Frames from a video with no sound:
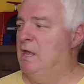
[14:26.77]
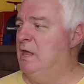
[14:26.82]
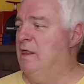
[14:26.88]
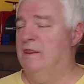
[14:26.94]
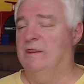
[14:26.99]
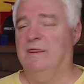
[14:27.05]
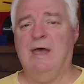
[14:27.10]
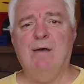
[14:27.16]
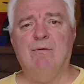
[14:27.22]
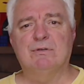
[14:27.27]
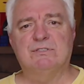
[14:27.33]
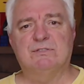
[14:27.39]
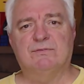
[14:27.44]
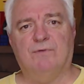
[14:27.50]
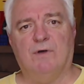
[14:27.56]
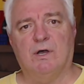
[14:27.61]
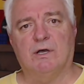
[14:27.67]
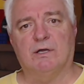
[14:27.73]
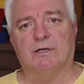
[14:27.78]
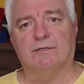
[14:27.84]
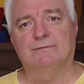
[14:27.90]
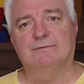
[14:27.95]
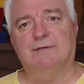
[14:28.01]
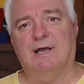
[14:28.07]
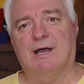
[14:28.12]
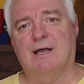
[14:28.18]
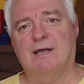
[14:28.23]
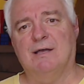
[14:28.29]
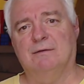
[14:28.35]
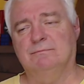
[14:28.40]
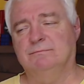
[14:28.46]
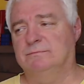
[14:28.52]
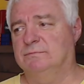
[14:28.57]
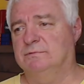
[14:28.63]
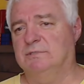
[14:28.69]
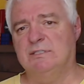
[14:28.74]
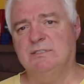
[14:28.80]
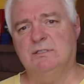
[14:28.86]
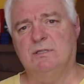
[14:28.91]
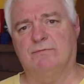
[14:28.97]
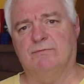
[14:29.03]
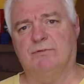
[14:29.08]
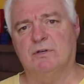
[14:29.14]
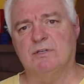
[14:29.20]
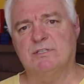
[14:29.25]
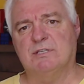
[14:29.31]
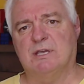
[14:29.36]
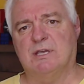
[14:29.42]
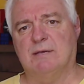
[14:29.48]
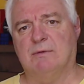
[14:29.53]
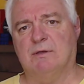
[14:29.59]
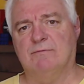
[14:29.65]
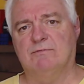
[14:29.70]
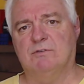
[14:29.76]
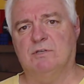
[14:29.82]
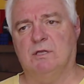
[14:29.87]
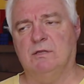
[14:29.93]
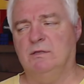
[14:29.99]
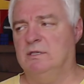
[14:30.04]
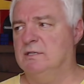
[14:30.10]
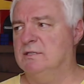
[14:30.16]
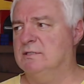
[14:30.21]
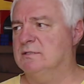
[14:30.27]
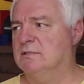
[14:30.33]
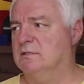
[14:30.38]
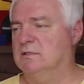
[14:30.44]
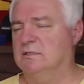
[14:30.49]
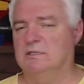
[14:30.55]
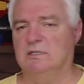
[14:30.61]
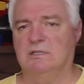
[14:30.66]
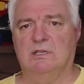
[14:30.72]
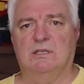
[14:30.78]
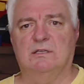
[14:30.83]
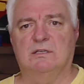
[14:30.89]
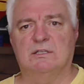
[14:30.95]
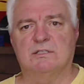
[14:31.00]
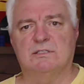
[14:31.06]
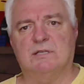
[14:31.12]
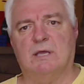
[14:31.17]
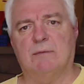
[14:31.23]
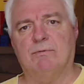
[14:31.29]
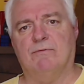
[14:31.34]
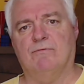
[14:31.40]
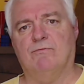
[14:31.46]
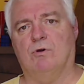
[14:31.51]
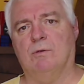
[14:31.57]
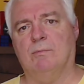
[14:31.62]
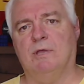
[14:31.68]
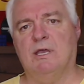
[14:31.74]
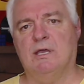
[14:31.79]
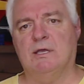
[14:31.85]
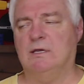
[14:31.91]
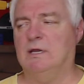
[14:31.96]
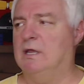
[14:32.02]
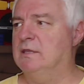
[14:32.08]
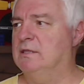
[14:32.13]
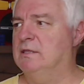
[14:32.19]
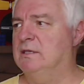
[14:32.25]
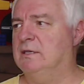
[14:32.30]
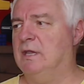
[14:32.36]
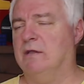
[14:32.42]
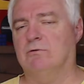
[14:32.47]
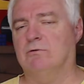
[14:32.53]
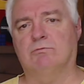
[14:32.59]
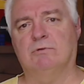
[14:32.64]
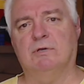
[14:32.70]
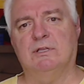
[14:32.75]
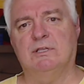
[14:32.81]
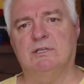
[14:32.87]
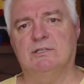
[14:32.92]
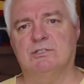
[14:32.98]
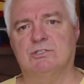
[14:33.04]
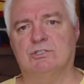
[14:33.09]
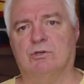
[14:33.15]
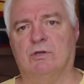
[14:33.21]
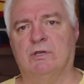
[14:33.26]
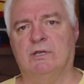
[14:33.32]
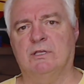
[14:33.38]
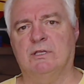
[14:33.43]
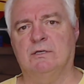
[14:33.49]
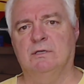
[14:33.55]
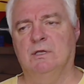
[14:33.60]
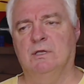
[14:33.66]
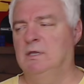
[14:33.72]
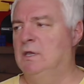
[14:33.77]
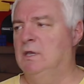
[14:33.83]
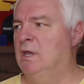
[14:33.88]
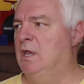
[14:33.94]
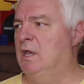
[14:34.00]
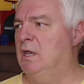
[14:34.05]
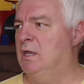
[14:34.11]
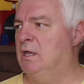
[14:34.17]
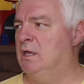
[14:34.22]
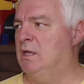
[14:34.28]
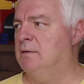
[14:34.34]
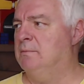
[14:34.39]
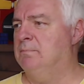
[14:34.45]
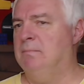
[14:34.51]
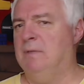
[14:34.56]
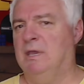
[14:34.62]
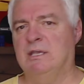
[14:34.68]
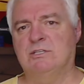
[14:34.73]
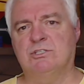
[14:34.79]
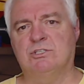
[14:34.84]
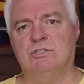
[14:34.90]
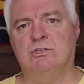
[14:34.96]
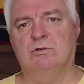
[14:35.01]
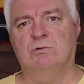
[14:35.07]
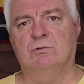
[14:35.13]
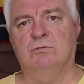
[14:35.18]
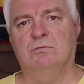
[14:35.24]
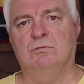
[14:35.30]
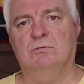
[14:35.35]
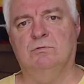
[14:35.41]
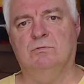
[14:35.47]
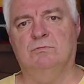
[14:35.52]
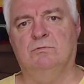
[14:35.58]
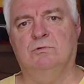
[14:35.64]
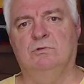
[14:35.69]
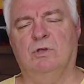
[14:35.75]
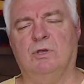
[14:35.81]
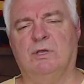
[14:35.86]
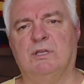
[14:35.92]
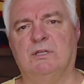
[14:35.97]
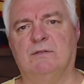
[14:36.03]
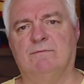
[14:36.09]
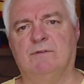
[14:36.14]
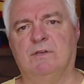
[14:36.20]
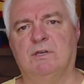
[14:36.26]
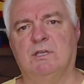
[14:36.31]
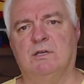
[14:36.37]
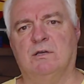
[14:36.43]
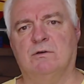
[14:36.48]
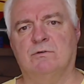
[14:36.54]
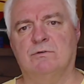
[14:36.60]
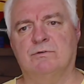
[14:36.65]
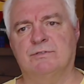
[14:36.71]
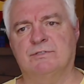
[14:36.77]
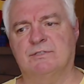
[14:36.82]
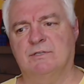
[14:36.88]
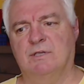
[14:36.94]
that was fun. This is the first time I've done this in this type of format, and I think I really enjoyed it. It makes you look at the videos,